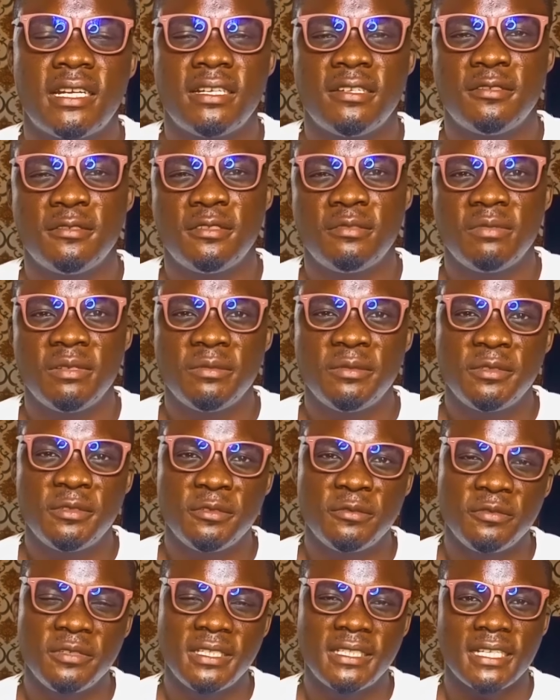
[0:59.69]
channel to be able
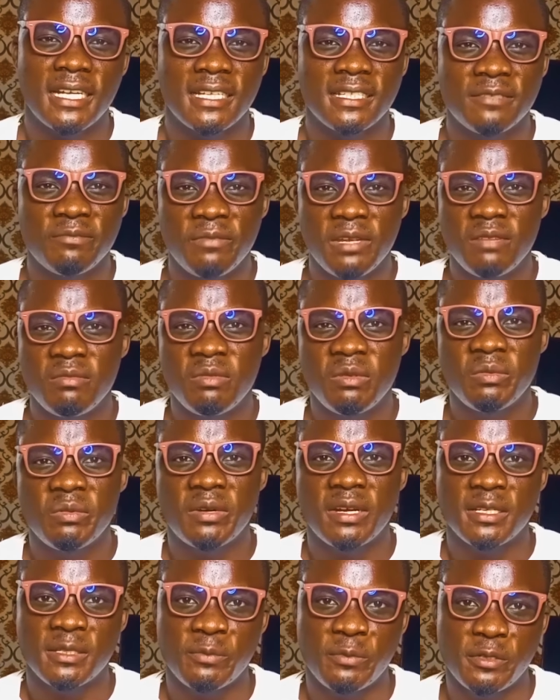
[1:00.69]
to reach as many
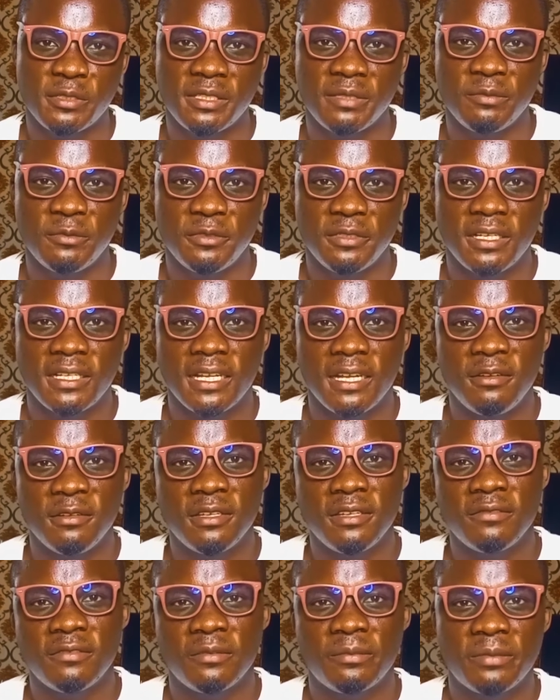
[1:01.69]
people as possible that are
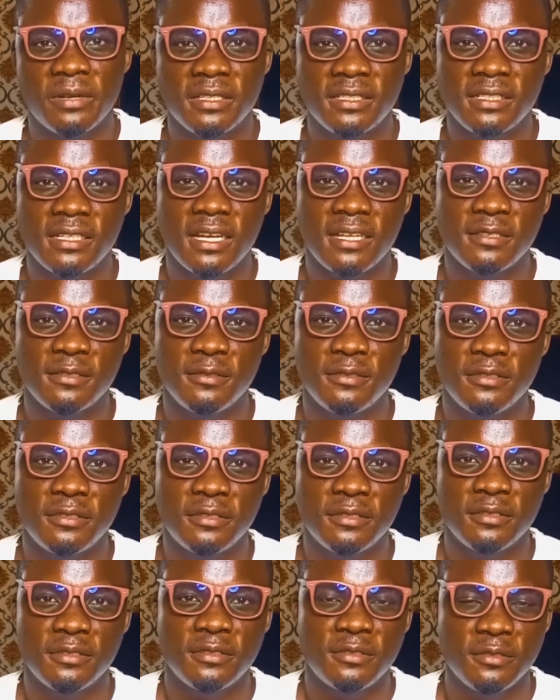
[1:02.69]
looking for practical
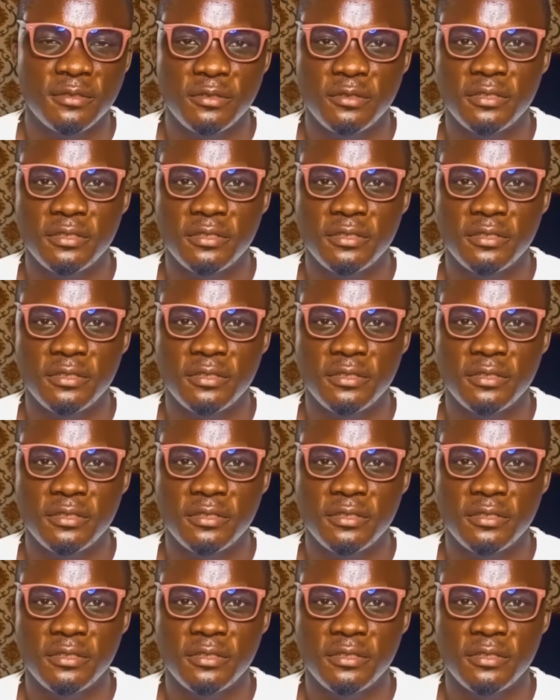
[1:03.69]
solutions to